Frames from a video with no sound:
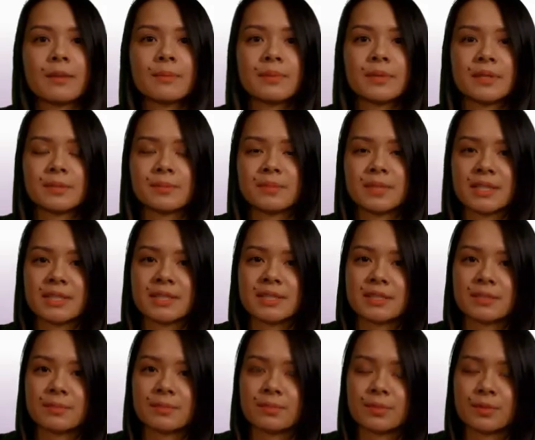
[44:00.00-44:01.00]
and administer
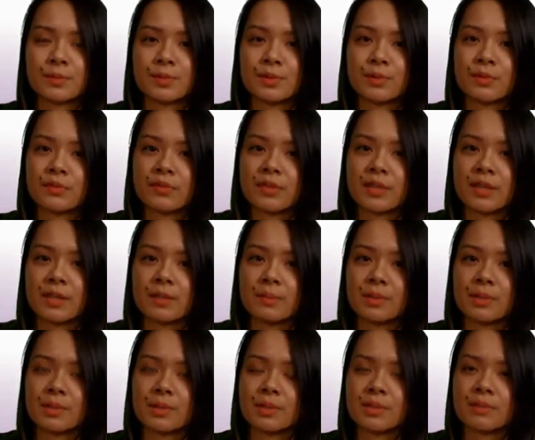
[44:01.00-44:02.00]
buprenorphine there
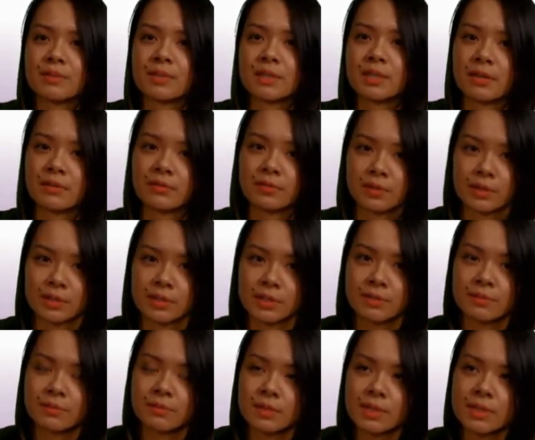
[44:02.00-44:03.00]
because of the diversion
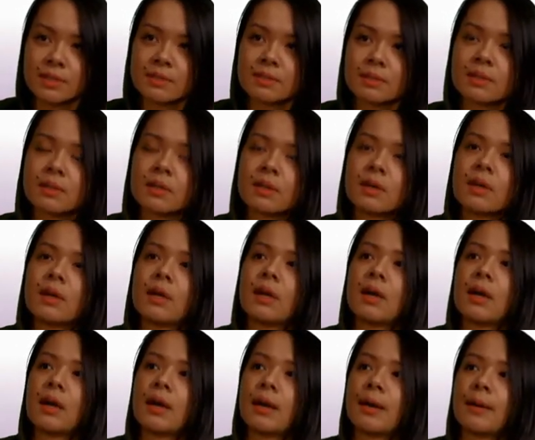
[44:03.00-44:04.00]
risk.
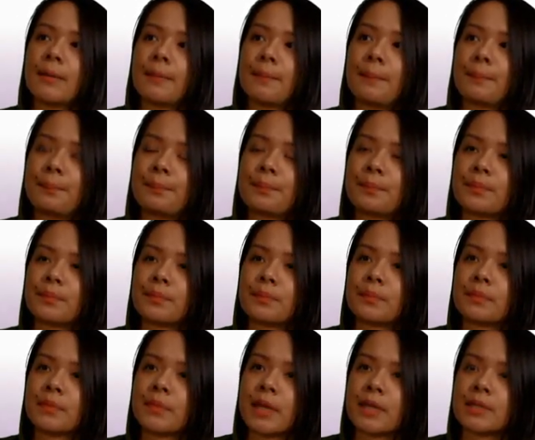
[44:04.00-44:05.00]

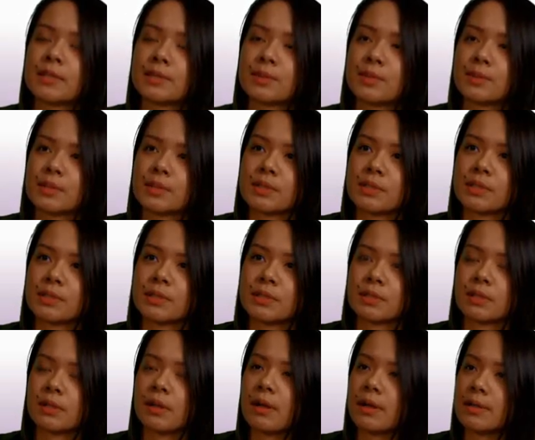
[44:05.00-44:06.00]
That's caused issues in
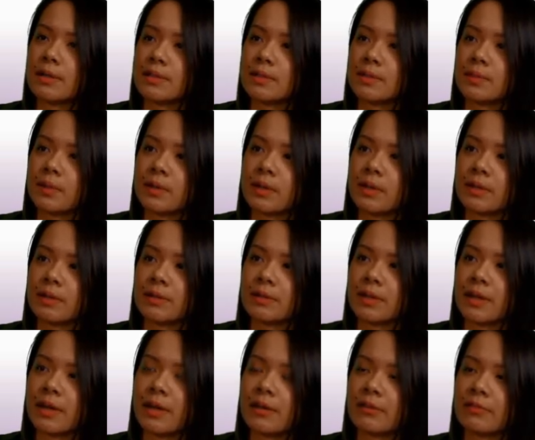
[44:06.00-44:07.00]
clients where they
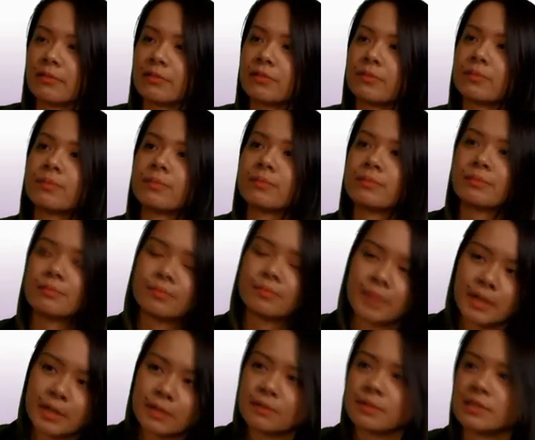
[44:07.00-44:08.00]
have been
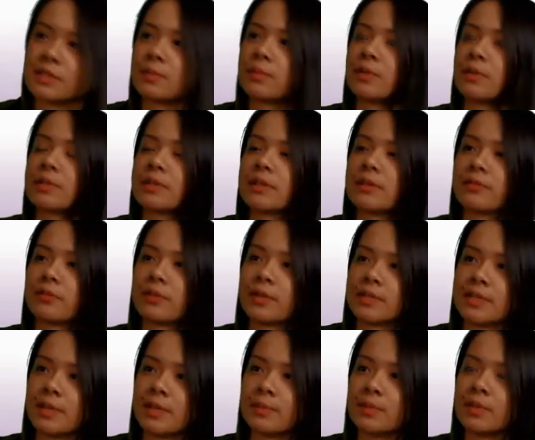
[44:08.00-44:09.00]
on Suboxone, for
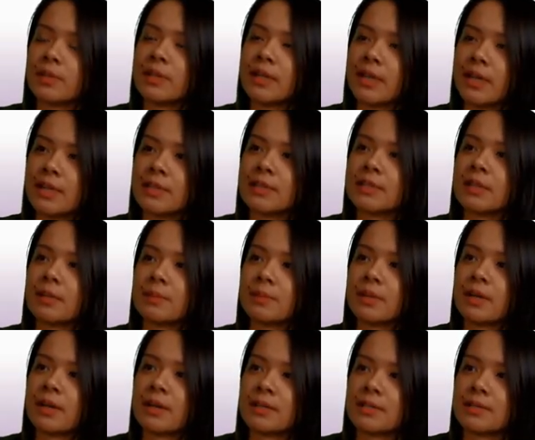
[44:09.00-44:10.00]
example, and then ended up
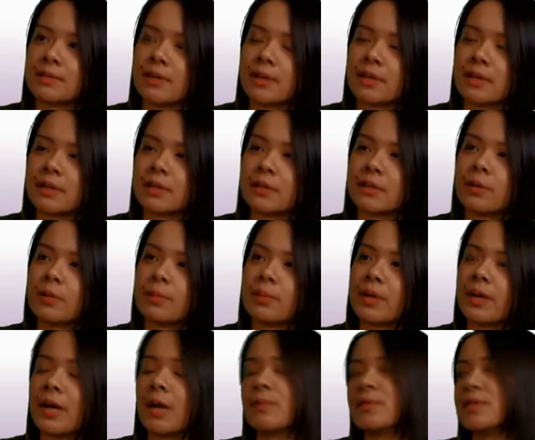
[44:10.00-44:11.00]
incarcerated and not being
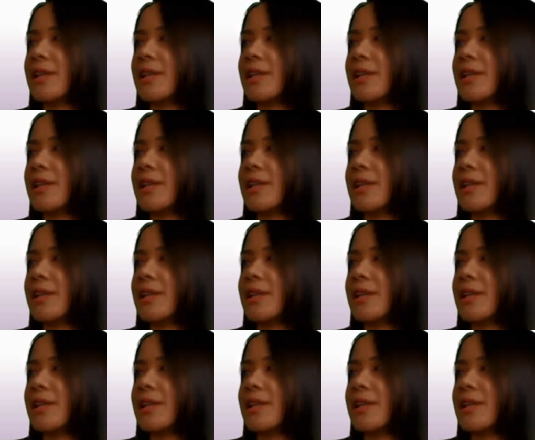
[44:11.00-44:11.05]
able to